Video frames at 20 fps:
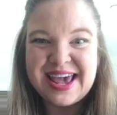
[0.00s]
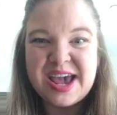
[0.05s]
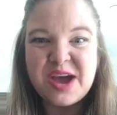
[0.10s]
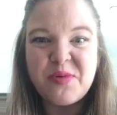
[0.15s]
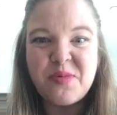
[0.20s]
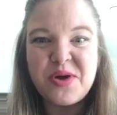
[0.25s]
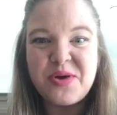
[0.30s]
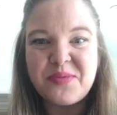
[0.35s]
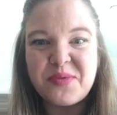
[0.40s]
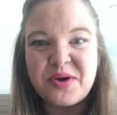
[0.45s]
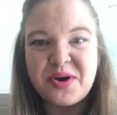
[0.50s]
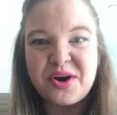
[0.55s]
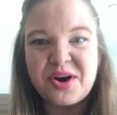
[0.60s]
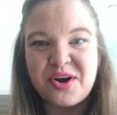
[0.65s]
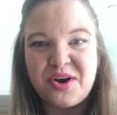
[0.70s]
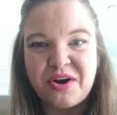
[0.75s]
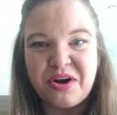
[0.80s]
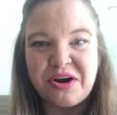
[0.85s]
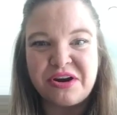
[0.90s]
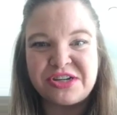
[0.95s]
And we were
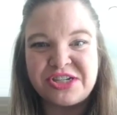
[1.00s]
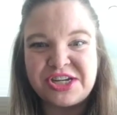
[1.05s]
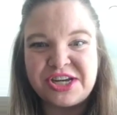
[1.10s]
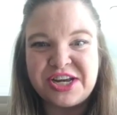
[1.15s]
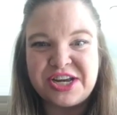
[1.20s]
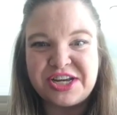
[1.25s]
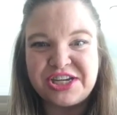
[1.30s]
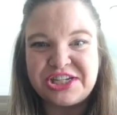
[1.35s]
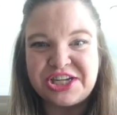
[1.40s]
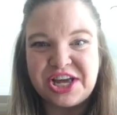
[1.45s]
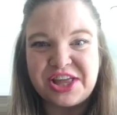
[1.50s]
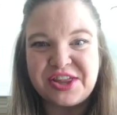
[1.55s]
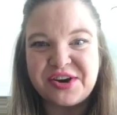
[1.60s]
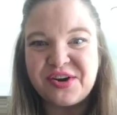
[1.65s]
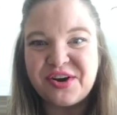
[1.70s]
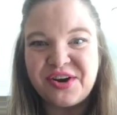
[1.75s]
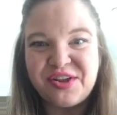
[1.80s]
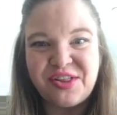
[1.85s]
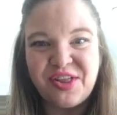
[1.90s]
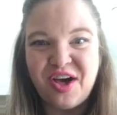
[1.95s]
encouraging each
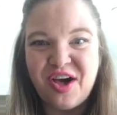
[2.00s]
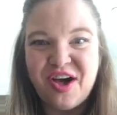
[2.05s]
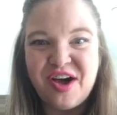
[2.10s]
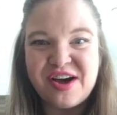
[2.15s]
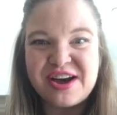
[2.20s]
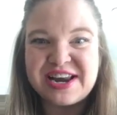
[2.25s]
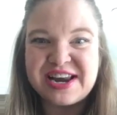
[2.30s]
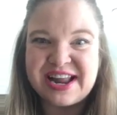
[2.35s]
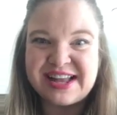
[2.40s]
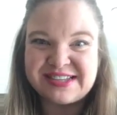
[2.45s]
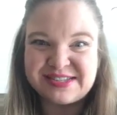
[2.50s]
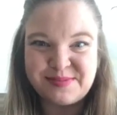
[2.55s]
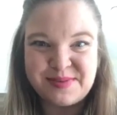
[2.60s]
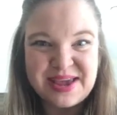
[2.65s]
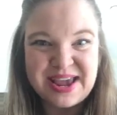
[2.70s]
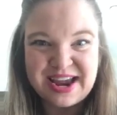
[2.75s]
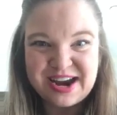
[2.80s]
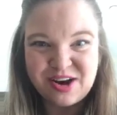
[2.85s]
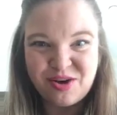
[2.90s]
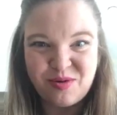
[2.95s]
other along. And as
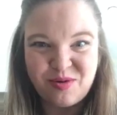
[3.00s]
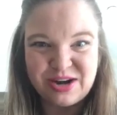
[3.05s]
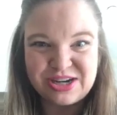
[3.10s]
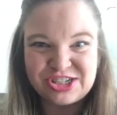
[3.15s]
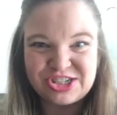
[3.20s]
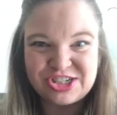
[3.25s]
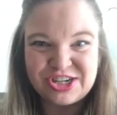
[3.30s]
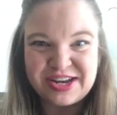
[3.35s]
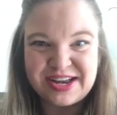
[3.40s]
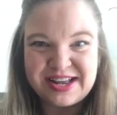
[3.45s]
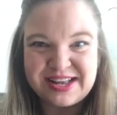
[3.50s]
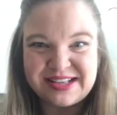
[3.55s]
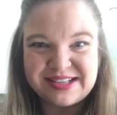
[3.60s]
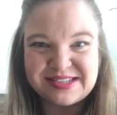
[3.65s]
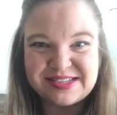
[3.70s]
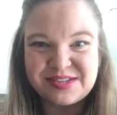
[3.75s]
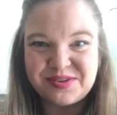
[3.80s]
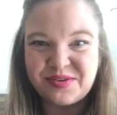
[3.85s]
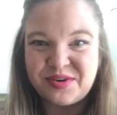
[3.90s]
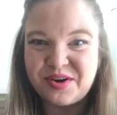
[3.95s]
we had
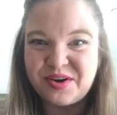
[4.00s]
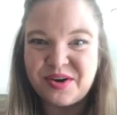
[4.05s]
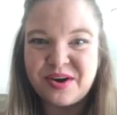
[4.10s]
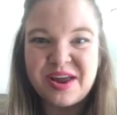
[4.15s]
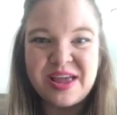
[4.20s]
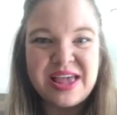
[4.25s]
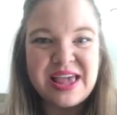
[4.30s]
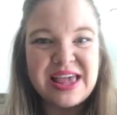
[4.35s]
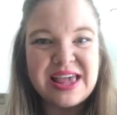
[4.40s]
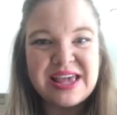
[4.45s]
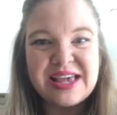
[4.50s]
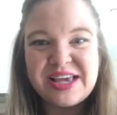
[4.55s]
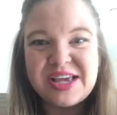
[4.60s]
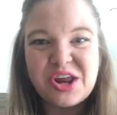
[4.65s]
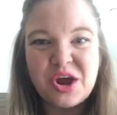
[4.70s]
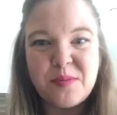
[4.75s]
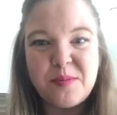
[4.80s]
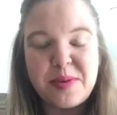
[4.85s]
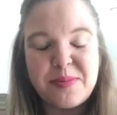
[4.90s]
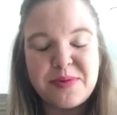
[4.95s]
questions, or,
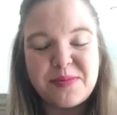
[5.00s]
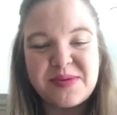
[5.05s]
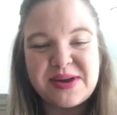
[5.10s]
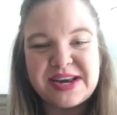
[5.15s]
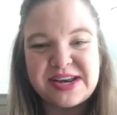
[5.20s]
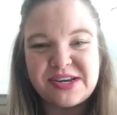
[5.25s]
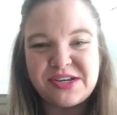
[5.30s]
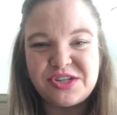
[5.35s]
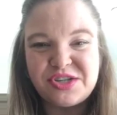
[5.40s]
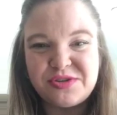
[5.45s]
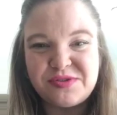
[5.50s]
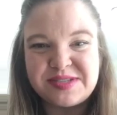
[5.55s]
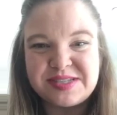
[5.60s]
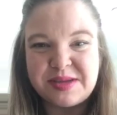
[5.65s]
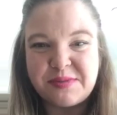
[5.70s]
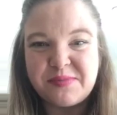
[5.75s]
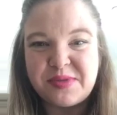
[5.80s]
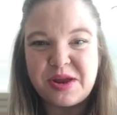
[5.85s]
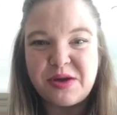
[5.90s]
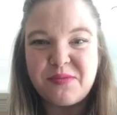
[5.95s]
you know, maybe we didn't do
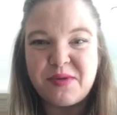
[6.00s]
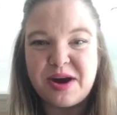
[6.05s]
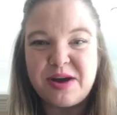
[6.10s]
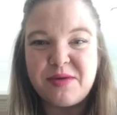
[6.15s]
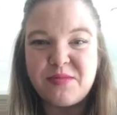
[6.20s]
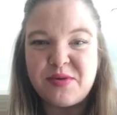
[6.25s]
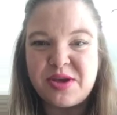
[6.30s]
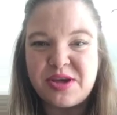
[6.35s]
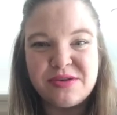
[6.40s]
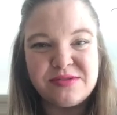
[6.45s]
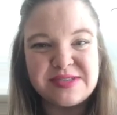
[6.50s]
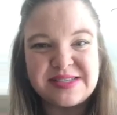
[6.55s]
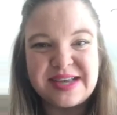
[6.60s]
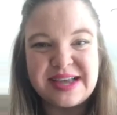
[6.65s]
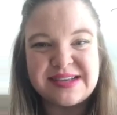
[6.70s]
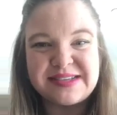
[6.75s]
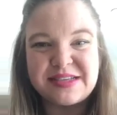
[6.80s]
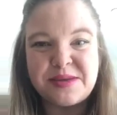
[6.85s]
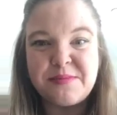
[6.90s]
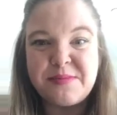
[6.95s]
something right, we used it
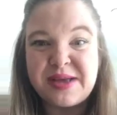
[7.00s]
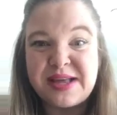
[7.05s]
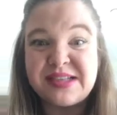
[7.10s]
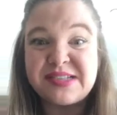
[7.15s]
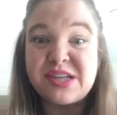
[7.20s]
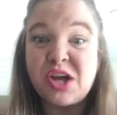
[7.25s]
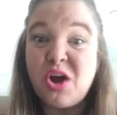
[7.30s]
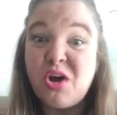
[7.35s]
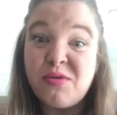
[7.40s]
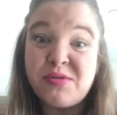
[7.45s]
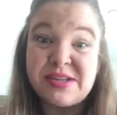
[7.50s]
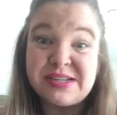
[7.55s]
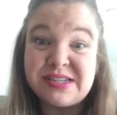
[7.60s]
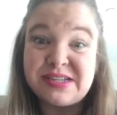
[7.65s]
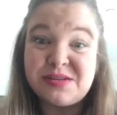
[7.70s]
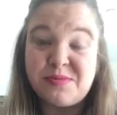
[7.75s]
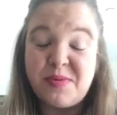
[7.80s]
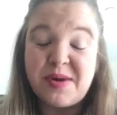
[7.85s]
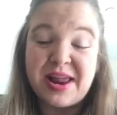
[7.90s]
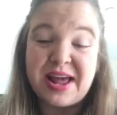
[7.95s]
as a means, oh, this
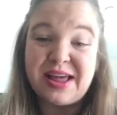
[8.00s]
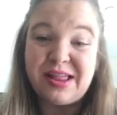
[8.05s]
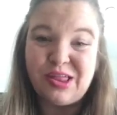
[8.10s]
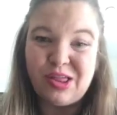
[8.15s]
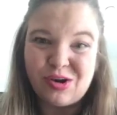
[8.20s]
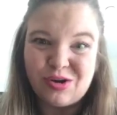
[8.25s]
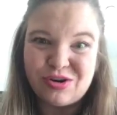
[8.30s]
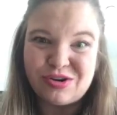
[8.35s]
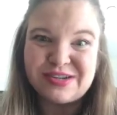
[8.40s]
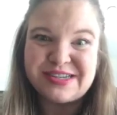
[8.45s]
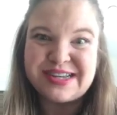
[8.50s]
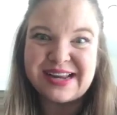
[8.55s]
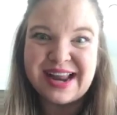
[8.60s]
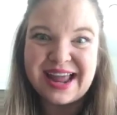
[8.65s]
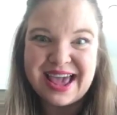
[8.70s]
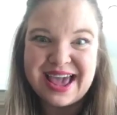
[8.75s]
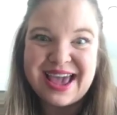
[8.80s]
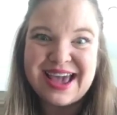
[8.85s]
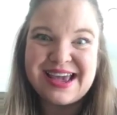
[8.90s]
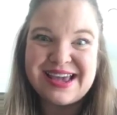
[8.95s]
is what I learned
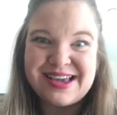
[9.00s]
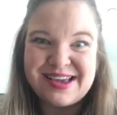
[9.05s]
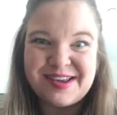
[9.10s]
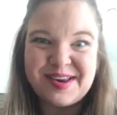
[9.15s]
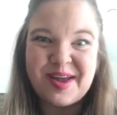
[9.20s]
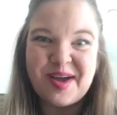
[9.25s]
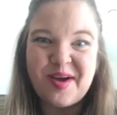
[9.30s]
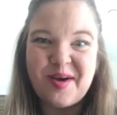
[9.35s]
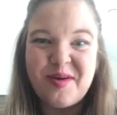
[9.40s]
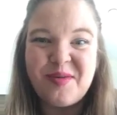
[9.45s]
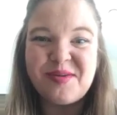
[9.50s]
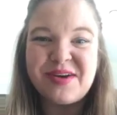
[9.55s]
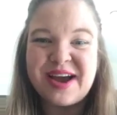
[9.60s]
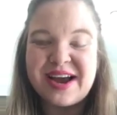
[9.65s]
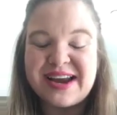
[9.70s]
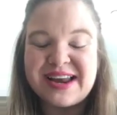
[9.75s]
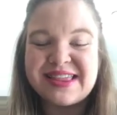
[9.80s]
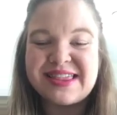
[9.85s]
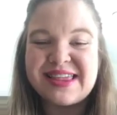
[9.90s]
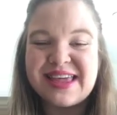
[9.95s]
today, you know,
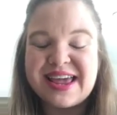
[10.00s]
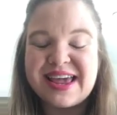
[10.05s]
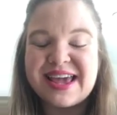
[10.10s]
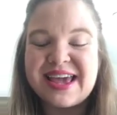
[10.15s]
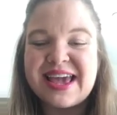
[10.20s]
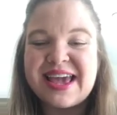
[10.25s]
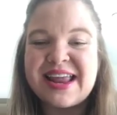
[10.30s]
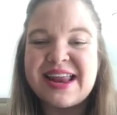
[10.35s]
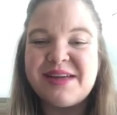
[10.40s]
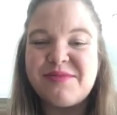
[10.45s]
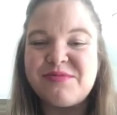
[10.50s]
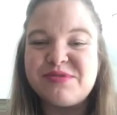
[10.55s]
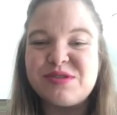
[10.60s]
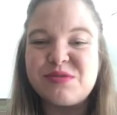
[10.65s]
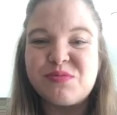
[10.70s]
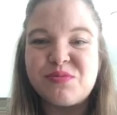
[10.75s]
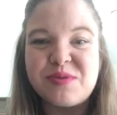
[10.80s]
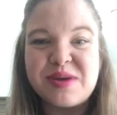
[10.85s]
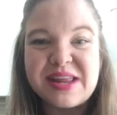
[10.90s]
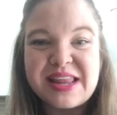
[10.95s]
kind of thing. And it was
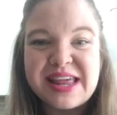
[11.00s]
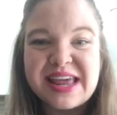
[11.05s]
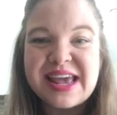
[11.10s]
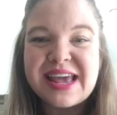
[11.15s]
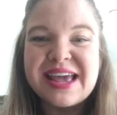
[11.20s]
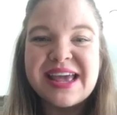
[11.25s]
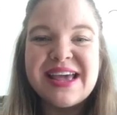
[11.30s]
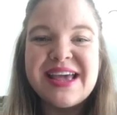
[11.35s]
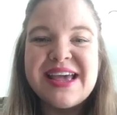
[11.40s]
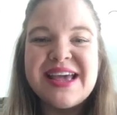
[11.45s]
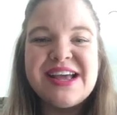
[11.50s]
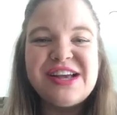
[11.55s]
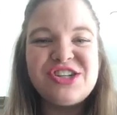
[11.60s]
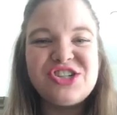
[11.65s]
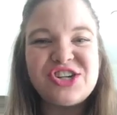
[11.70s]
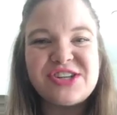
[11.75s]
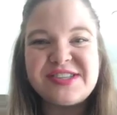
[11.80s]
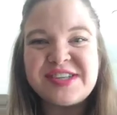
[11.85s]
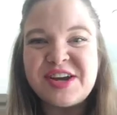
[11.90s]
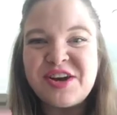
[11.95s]
really
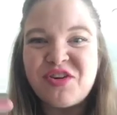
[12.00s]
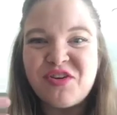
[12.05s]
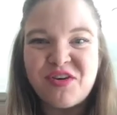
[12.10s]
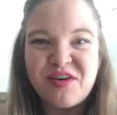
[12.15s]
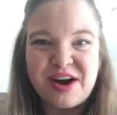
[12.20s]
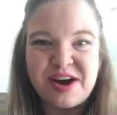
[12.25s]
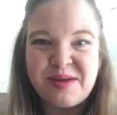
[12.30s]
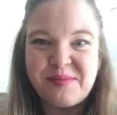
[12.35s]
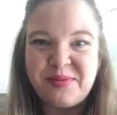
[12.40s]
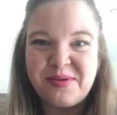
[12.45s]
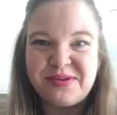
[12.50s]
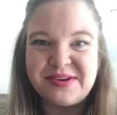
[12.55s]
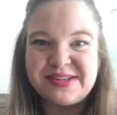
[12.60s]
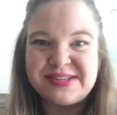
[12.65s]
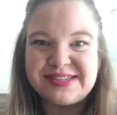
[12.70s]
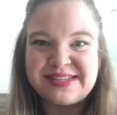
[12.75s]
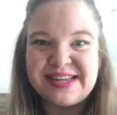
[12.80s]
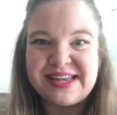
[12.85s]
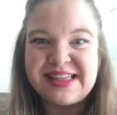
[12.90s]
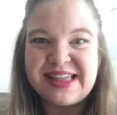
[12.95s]
just incredible to
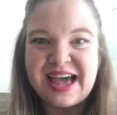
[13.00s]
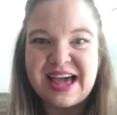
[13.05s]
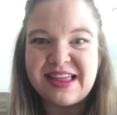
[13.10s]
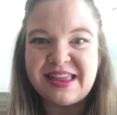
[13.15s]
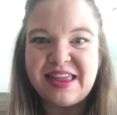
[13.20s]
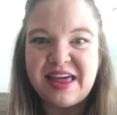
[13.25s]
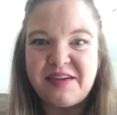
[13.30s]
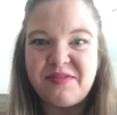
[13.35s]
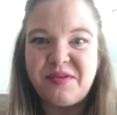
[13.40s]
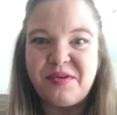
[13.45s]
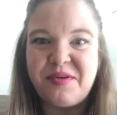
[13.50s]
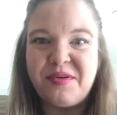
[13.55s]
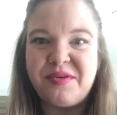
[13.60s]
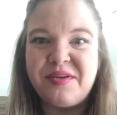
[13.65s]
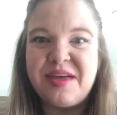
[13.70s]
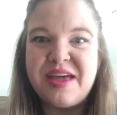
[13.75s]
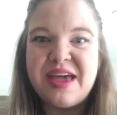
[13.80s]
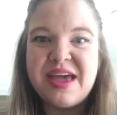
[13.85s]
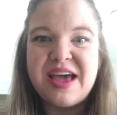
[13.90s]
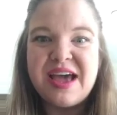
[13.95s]
see that level